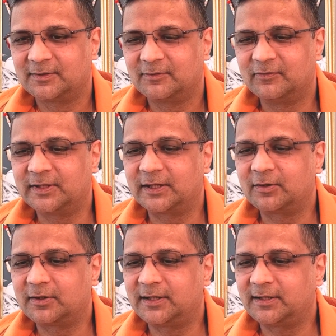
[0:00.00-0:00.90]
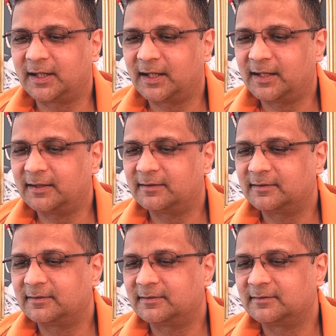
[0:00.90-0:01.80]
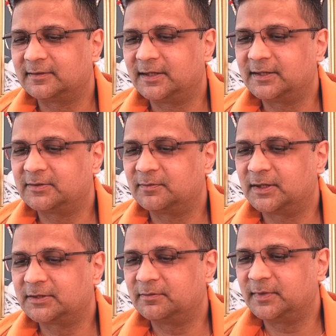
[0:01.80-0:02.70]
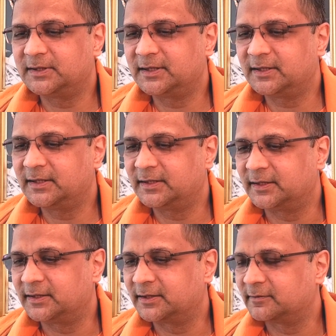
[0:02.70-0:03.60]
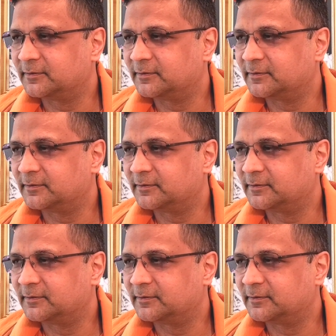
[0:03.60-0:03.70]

We cannot deny there is much misery in it.